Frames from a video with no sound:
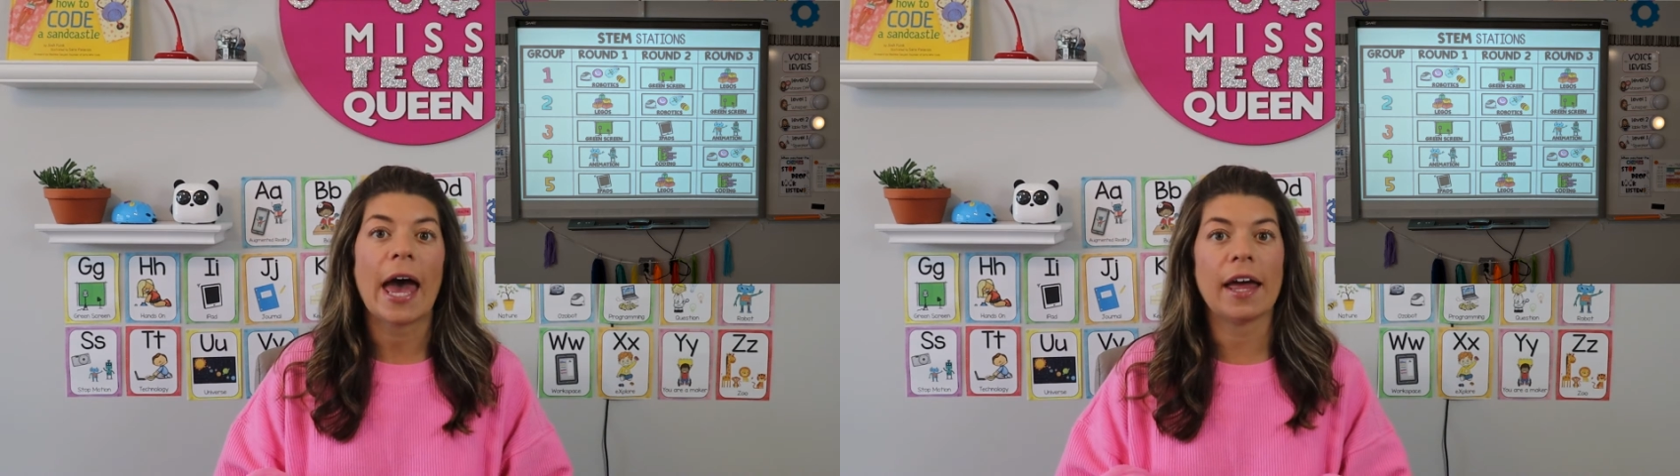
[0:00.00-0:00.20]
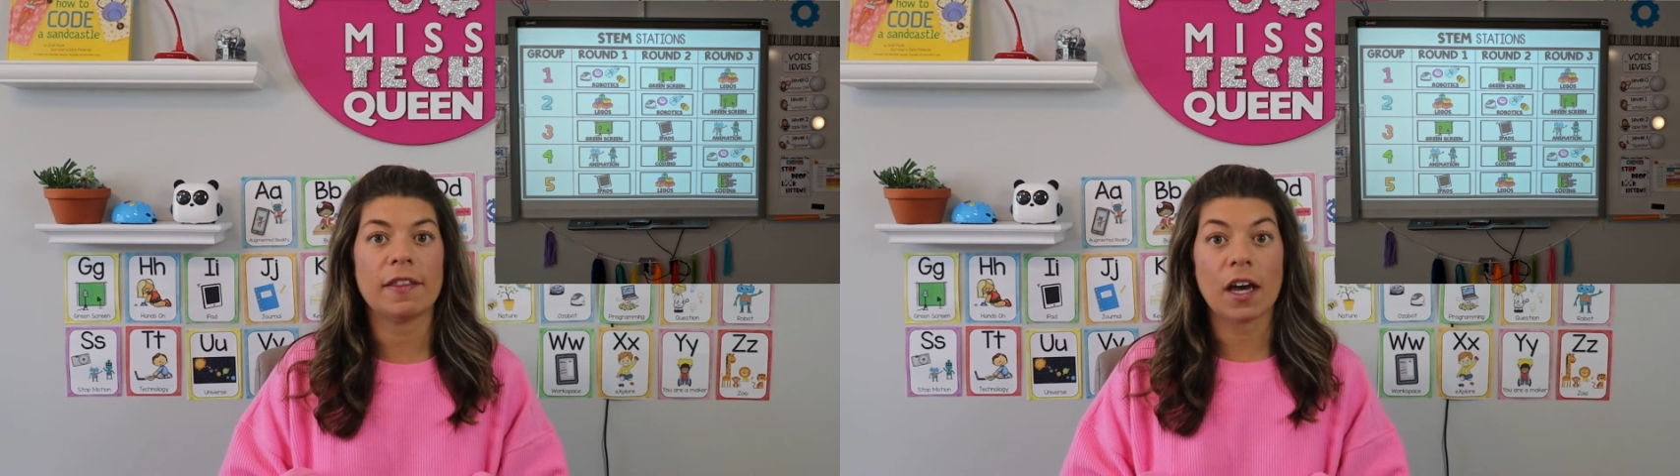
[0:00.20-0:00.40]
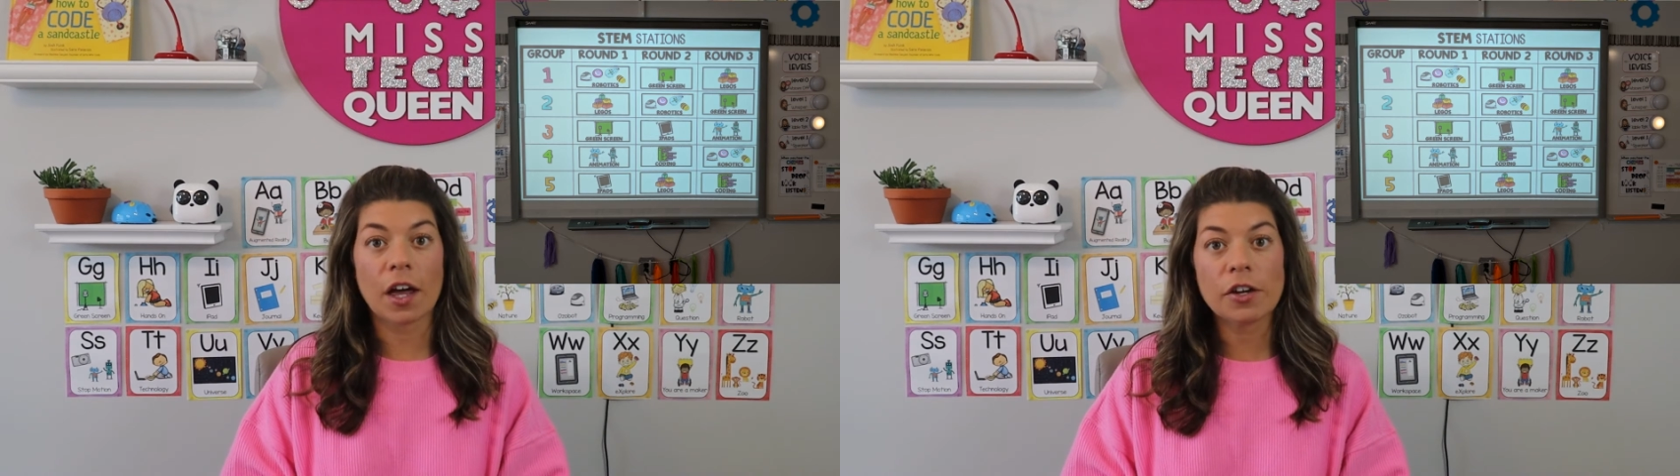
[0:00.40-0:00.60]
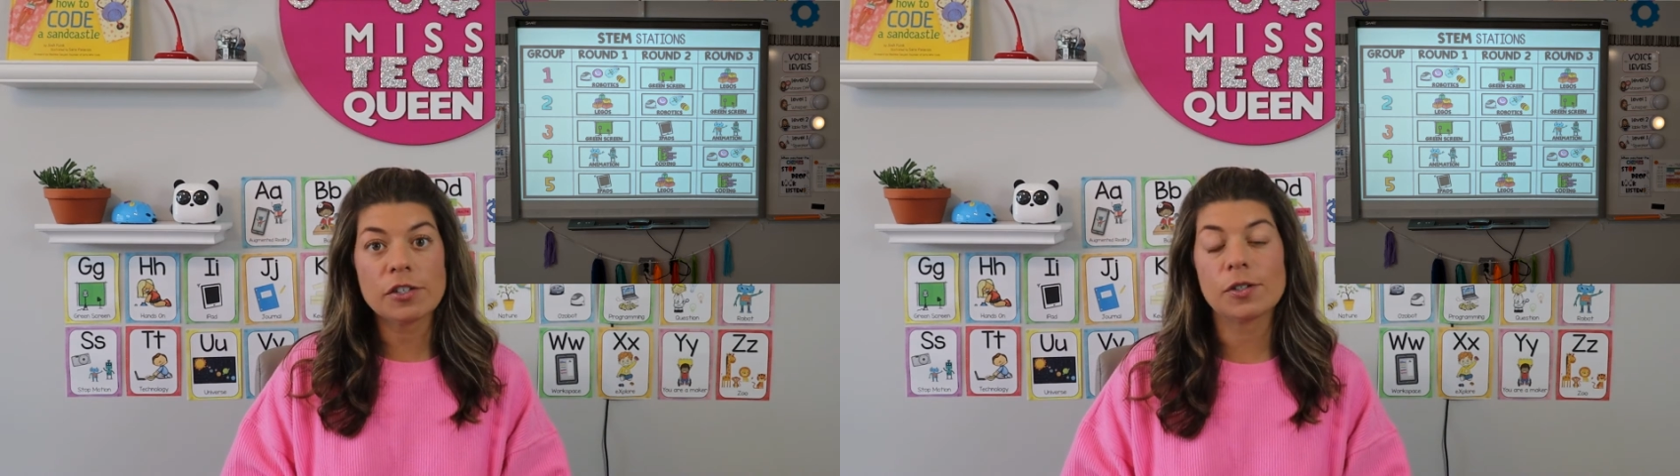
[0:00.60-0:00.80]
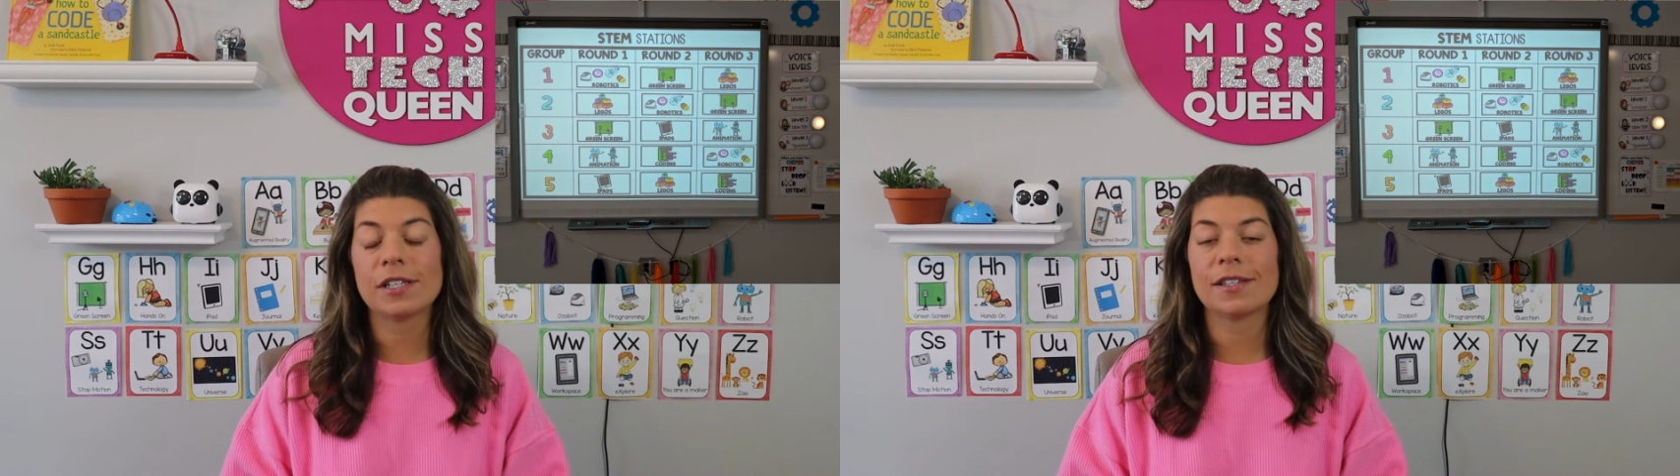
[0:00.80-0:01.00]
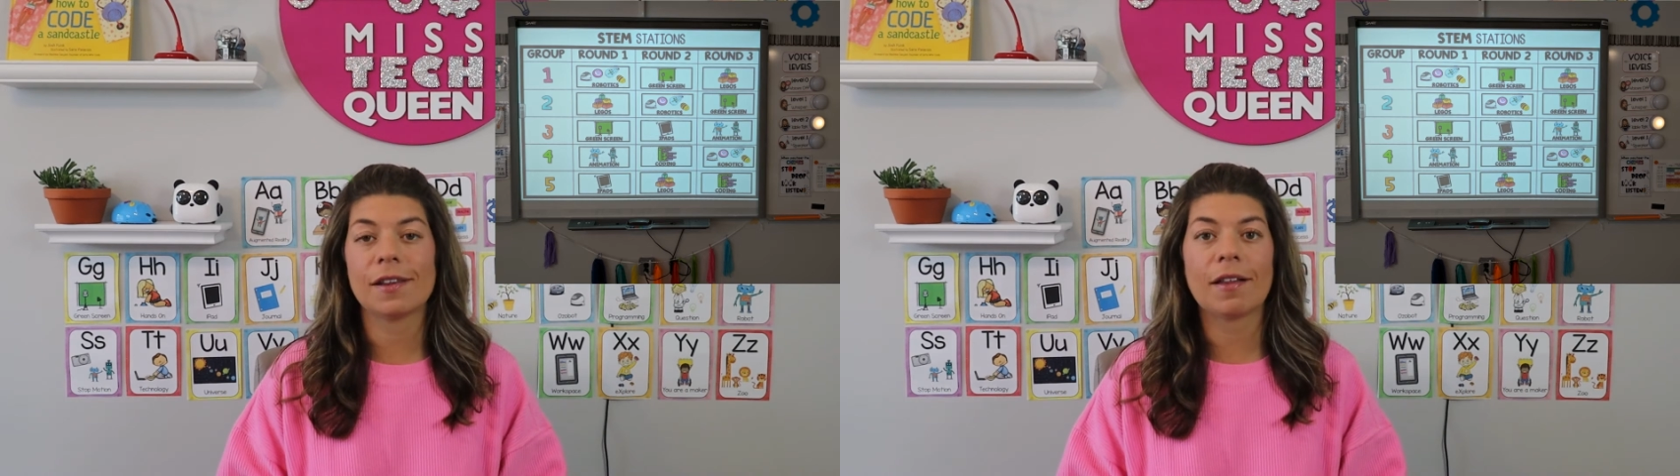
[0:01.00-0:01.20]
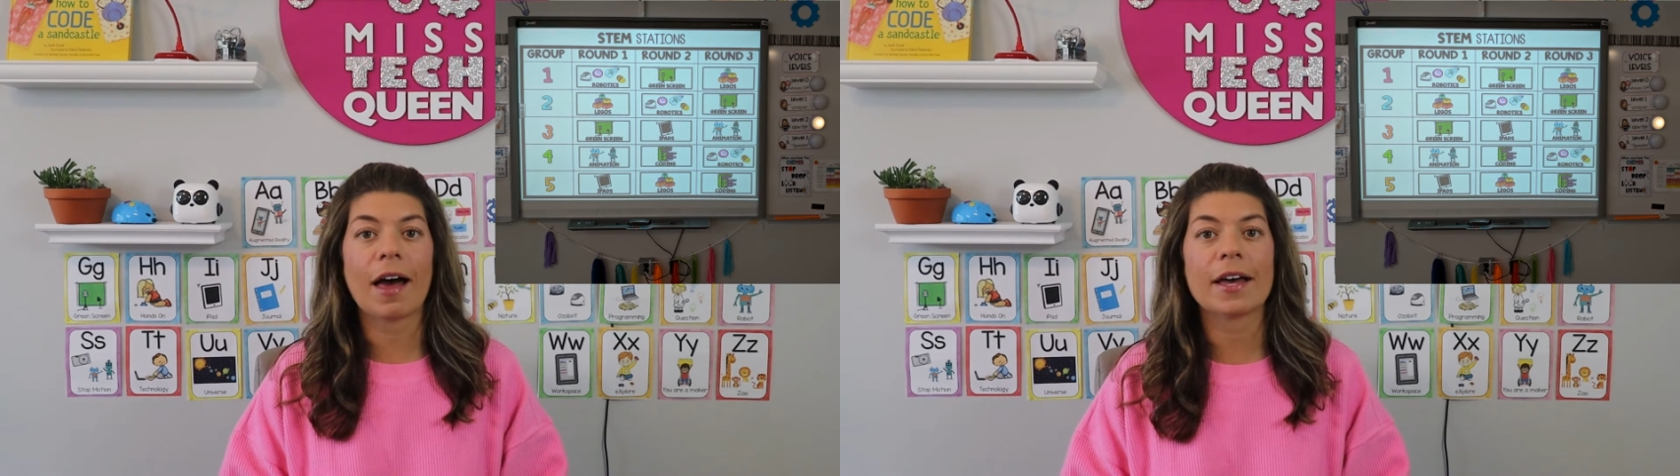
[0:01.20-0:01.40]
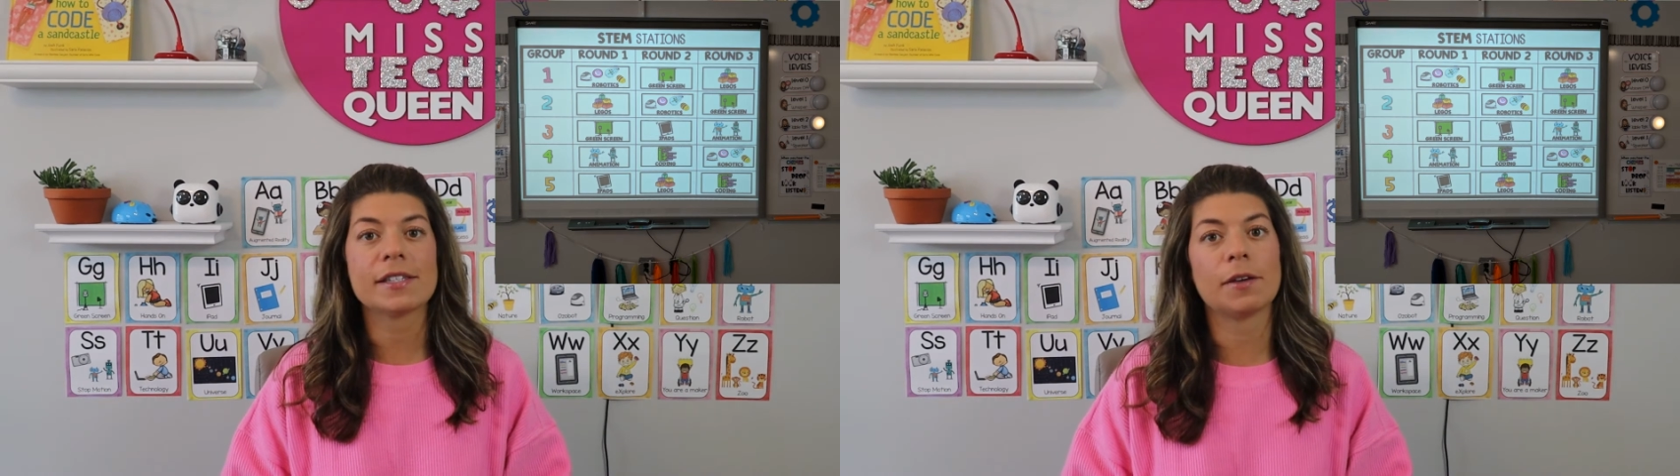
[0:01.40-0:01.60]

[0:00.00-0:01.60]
and the other students in the class